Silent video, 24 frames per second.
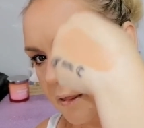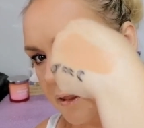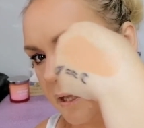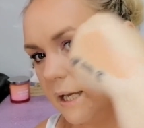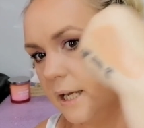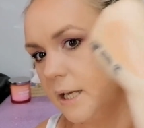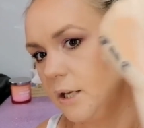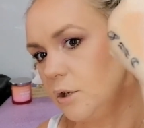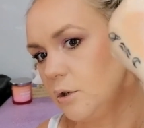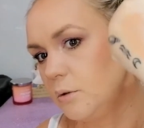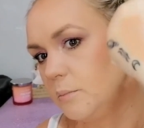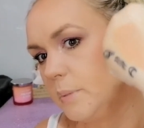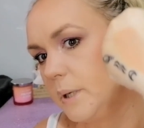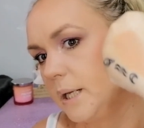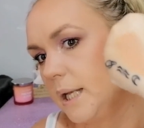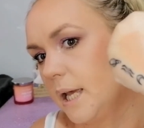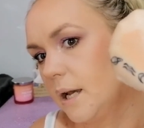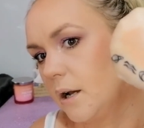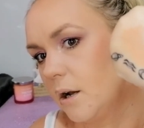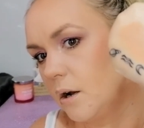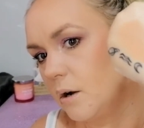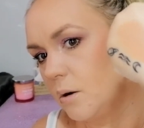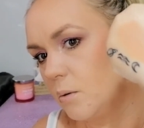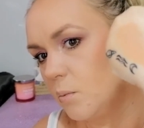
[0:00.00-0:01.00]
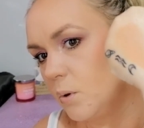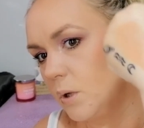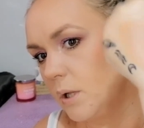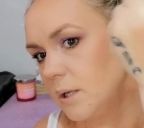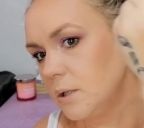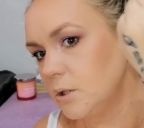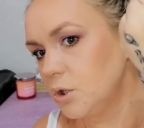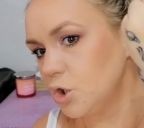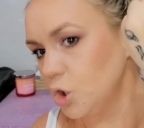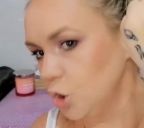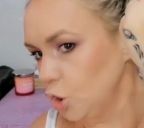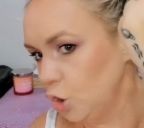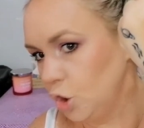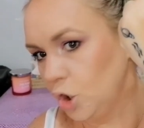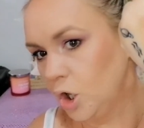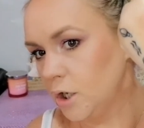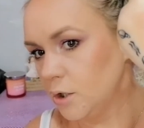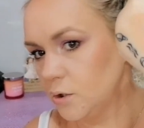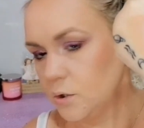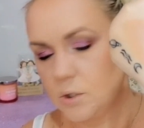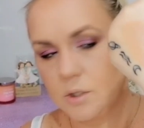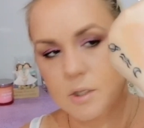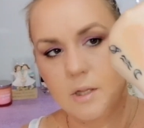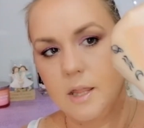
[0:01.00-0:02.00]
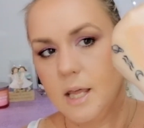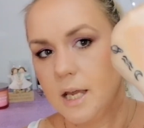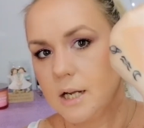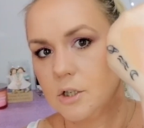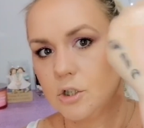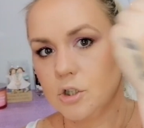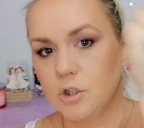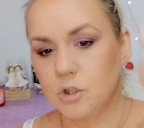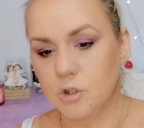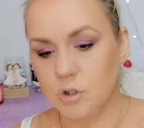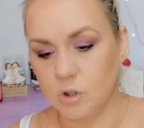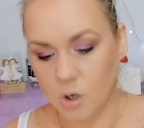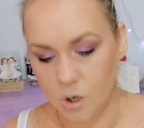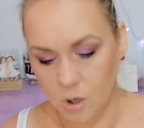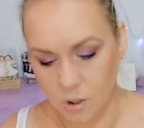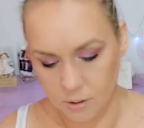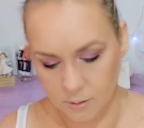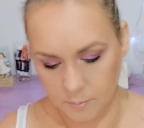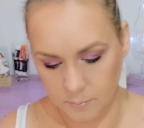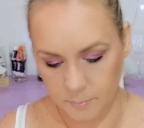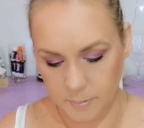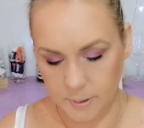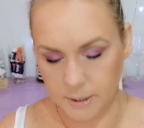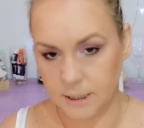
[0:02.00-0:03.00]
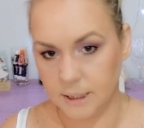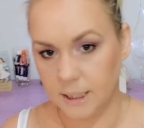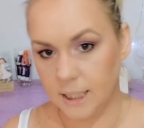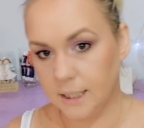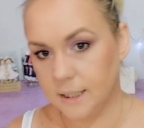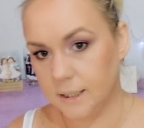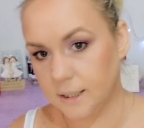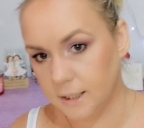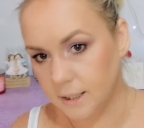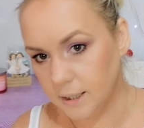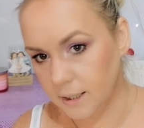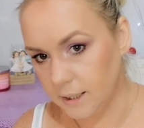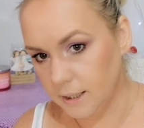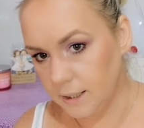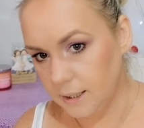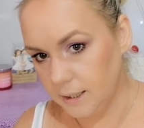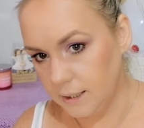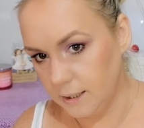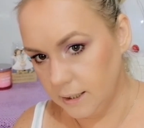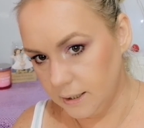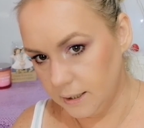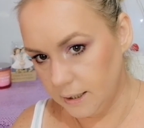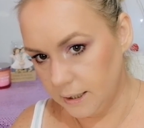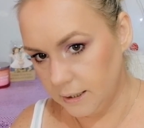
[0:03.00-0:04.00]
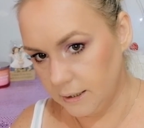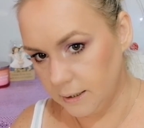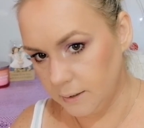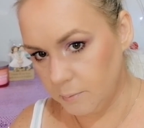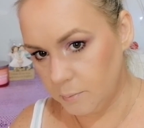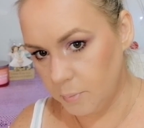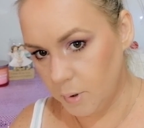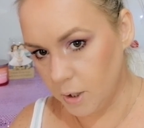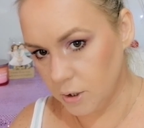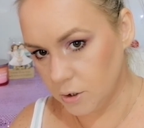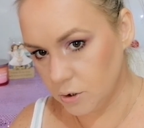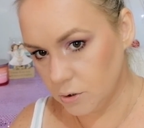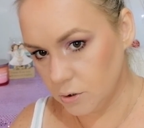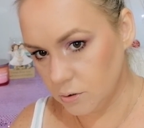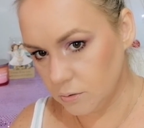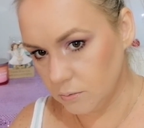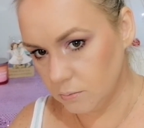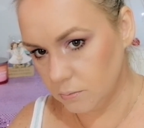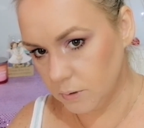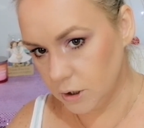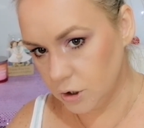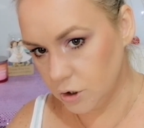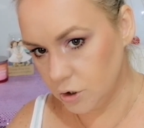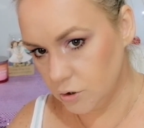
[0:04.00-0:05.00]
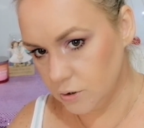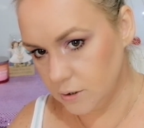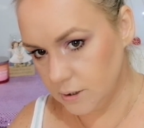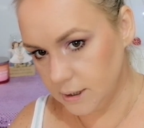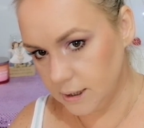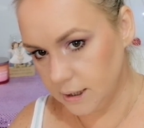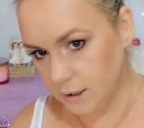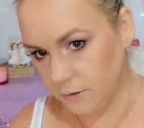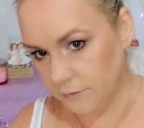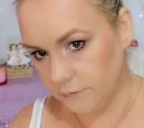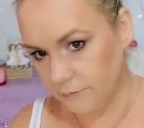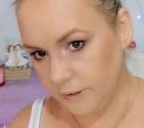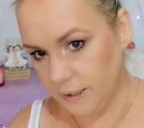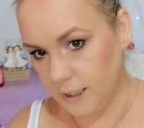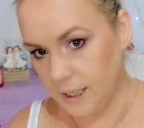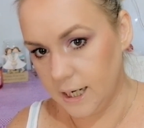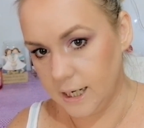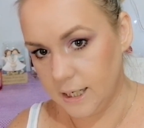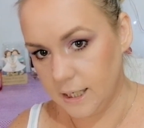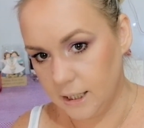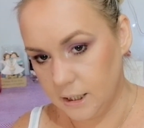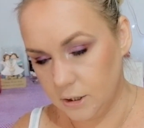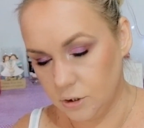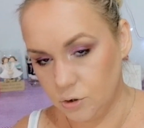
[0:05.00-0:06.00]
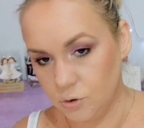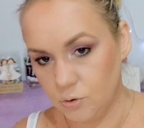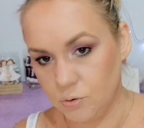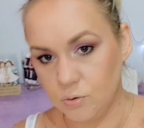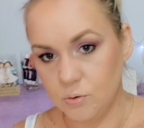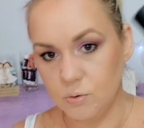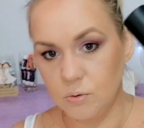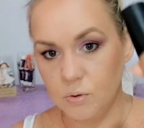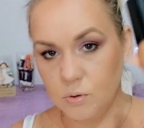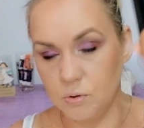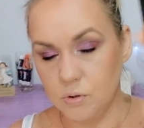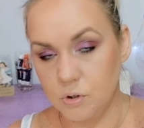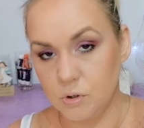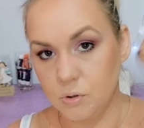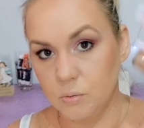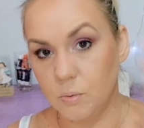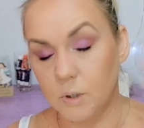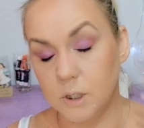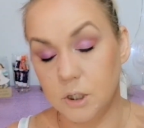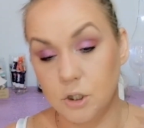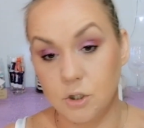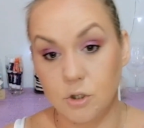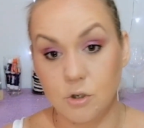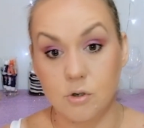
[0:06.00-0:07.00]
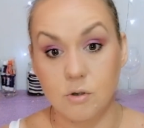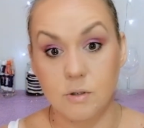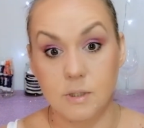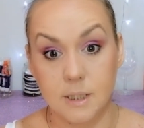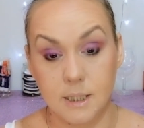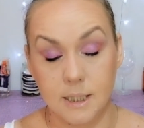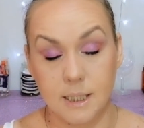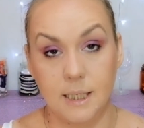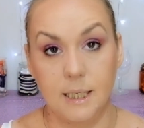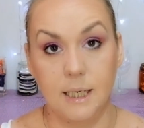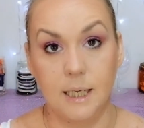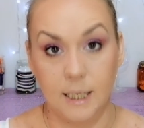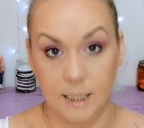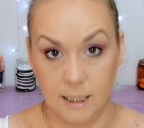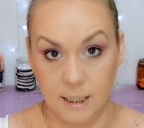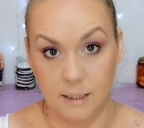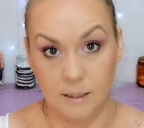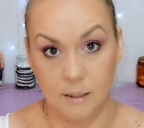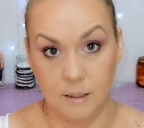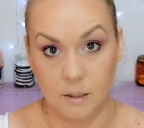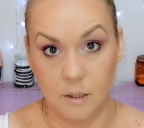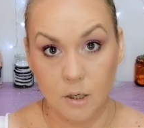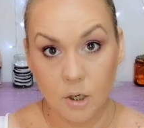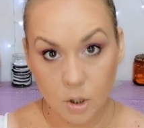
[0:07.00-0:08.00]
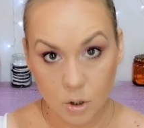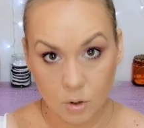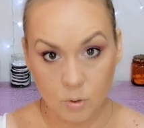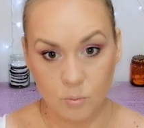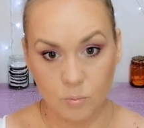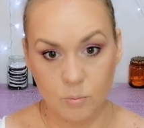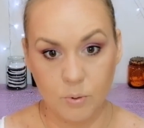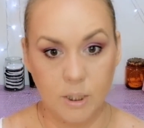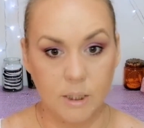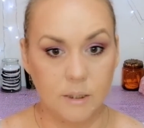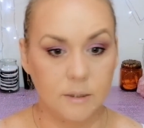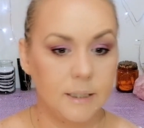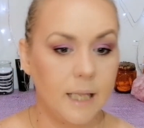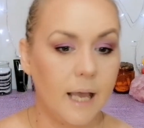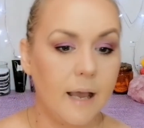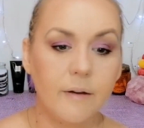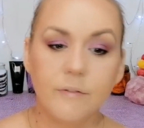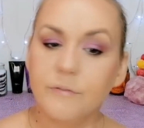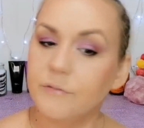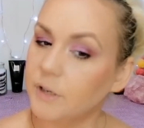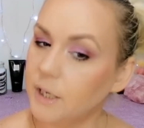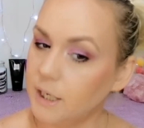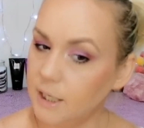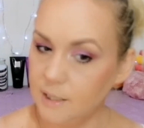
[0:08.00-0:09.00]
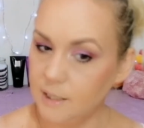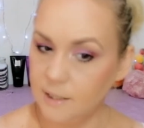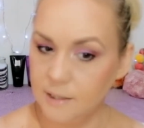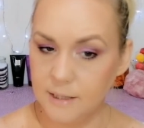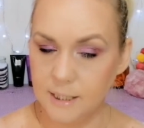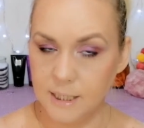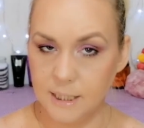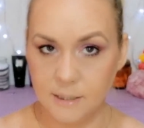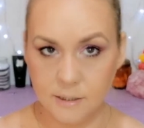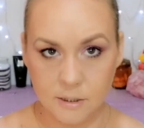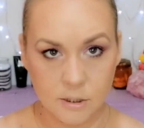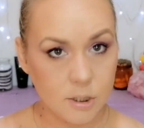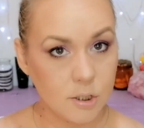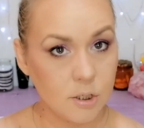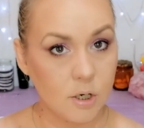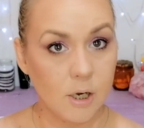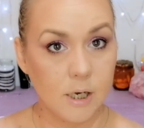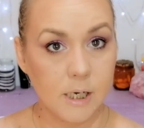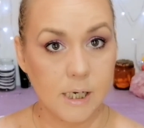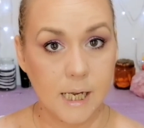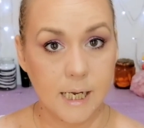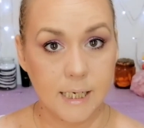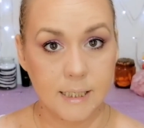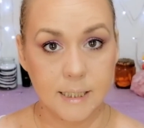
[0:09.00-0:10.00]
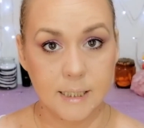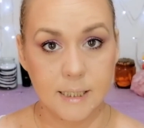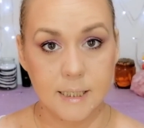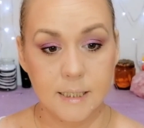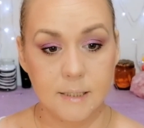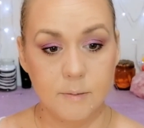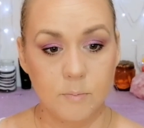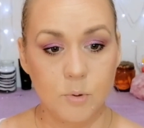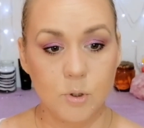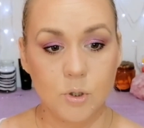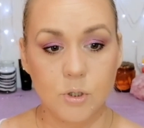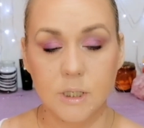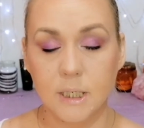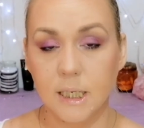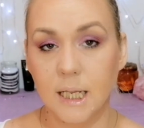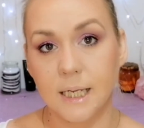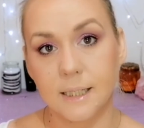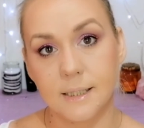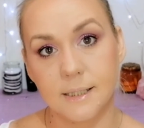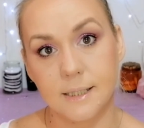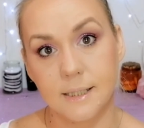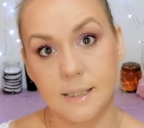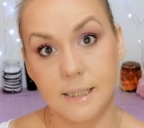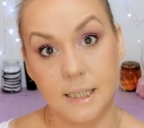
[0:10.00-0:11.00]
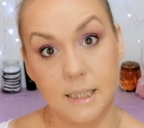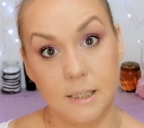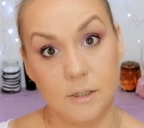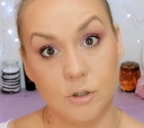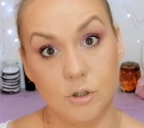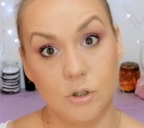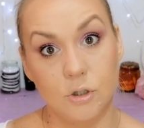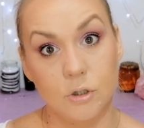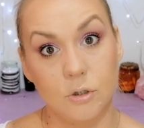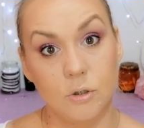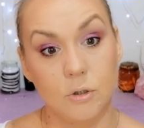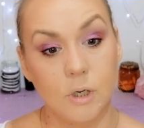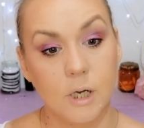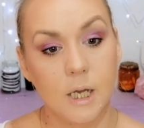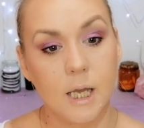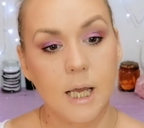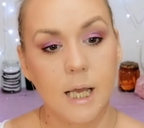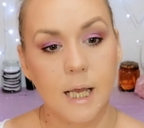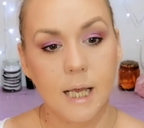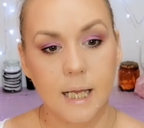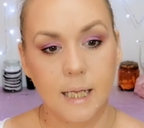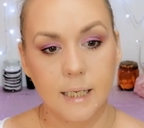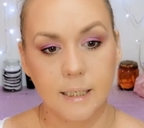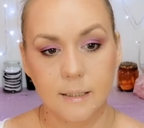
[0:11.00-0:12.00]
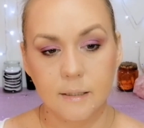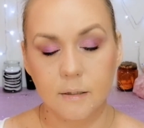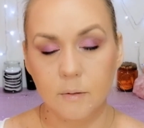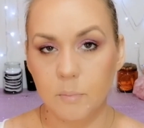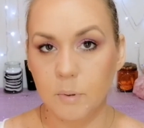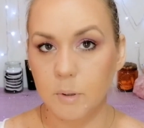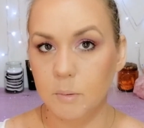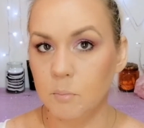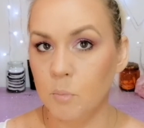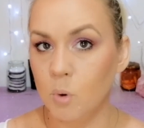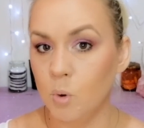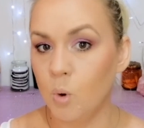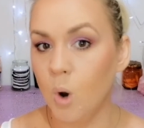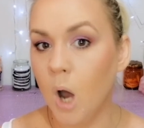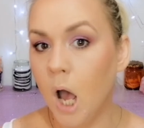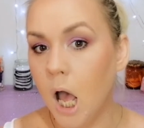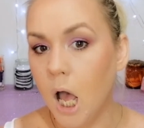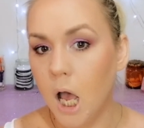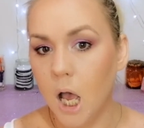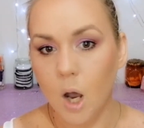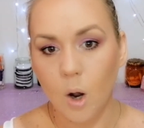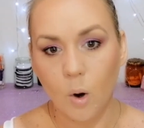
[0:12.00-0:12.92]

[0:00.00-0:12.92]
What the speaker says: there you'd be like, oh well, it's not that dark, but like in the bottle, what you see over here is true to what you see in real life. Things under these beauty lights tend to look a little bit more